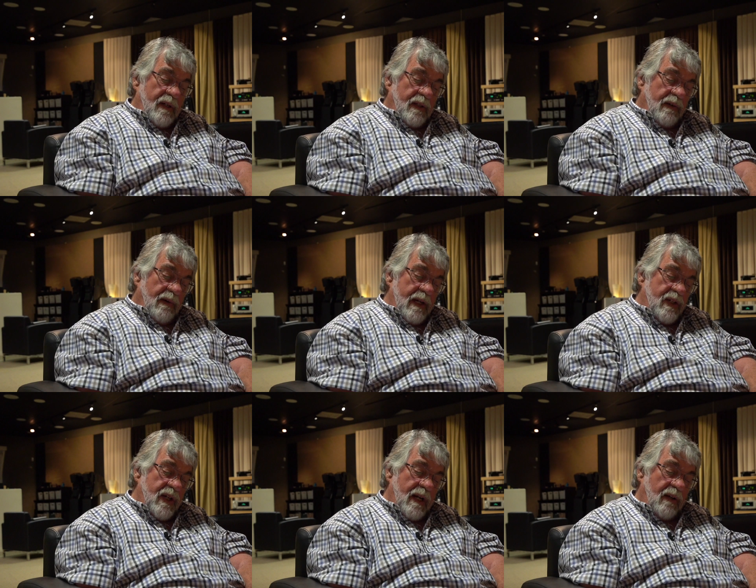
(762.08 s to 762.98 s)
On the
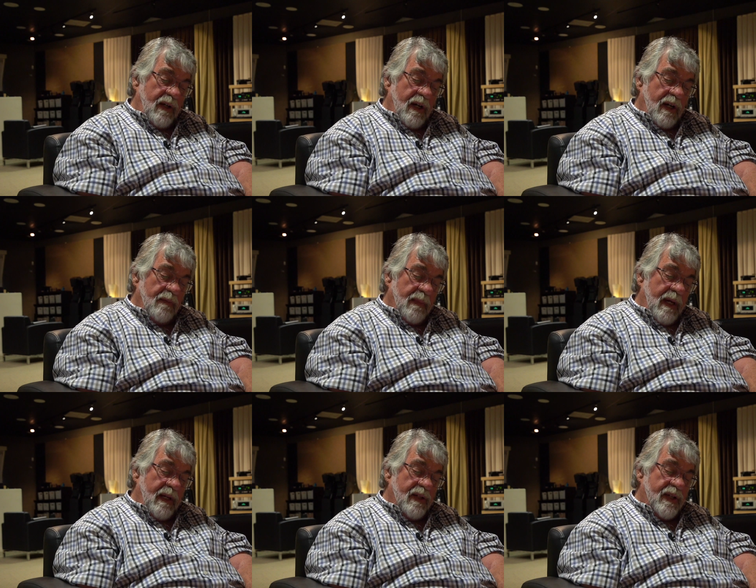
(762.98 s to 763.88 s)
right channel here,
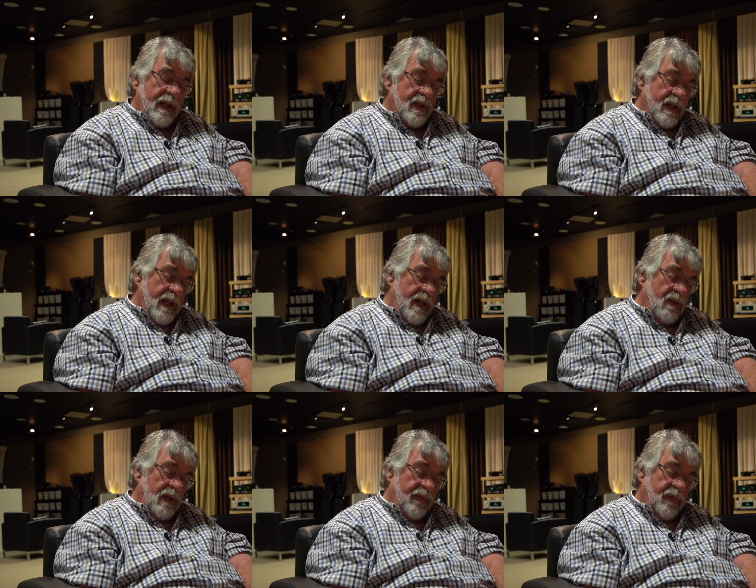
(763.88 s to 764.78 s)
-6
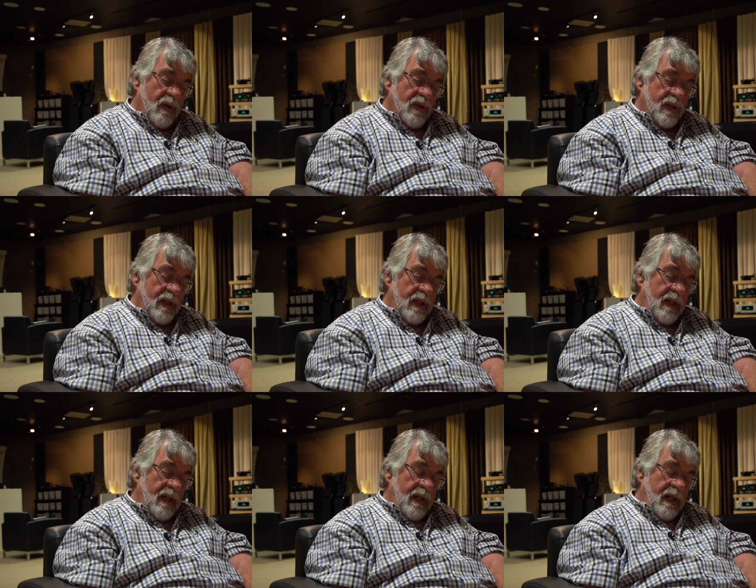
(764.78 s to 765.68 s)
again on the first
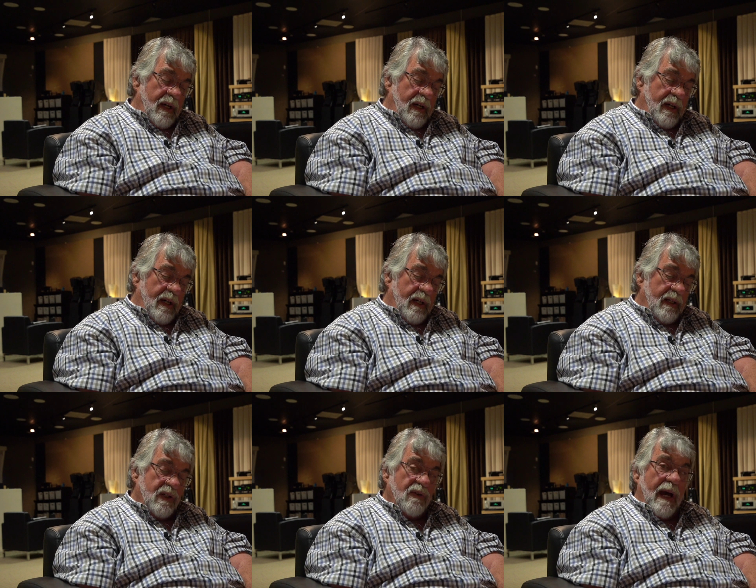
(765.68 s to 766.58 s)

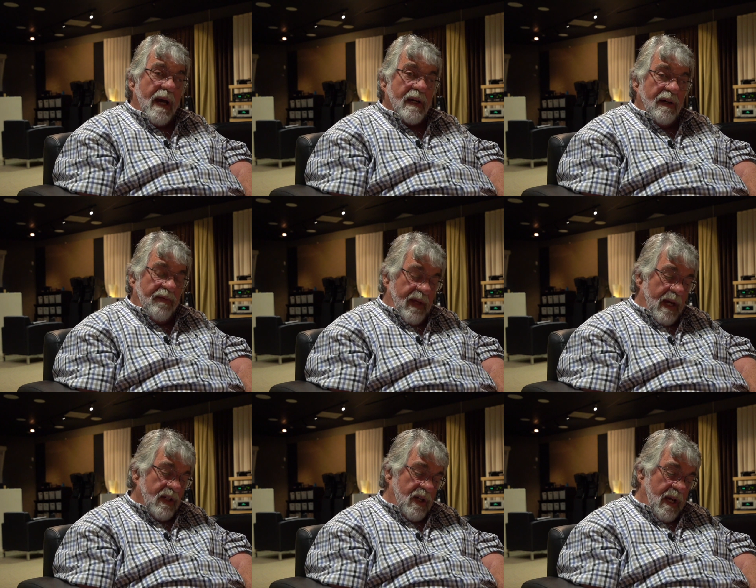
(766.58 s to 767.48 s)
track of
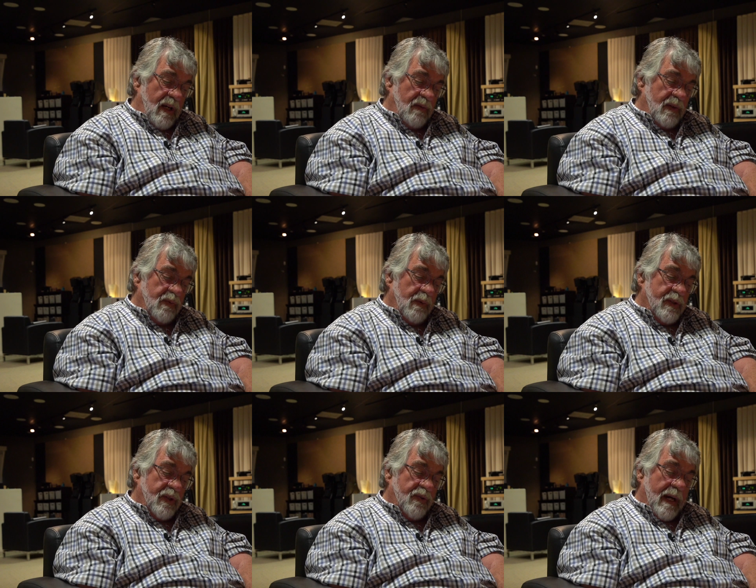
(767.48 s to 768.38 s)
that channel, which
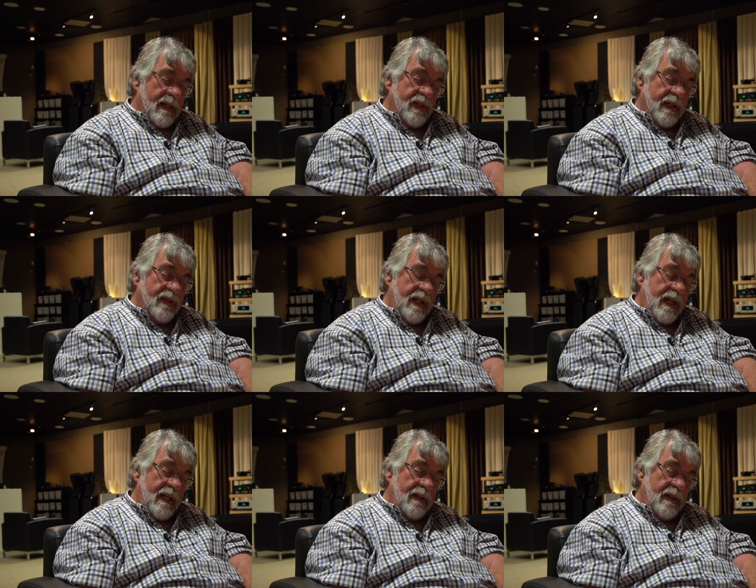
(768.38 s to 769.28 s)
was track
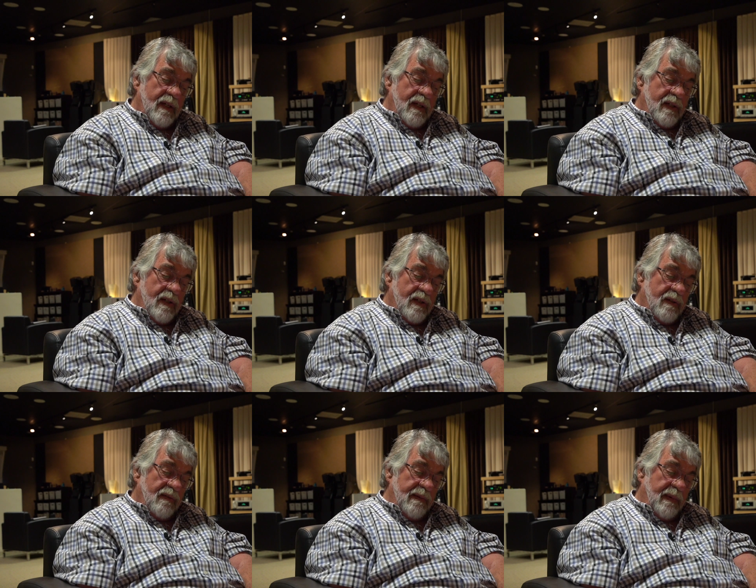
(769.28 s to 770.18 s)
16,
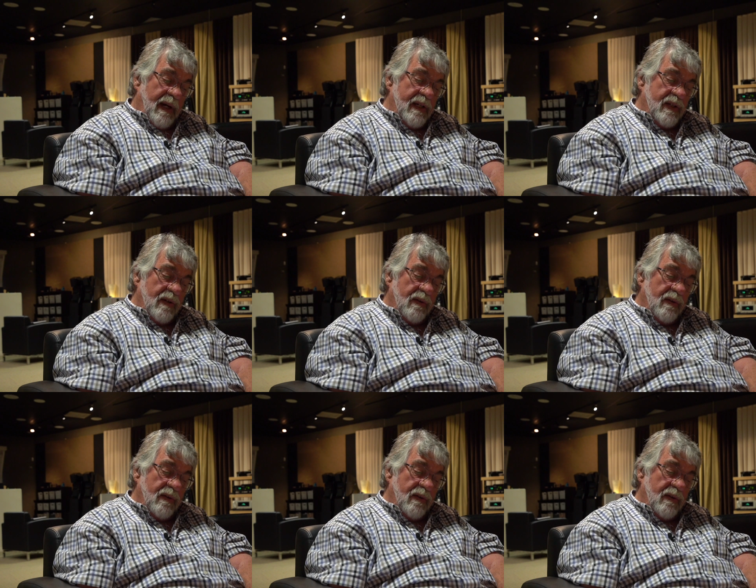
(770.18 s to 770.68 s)
just to remind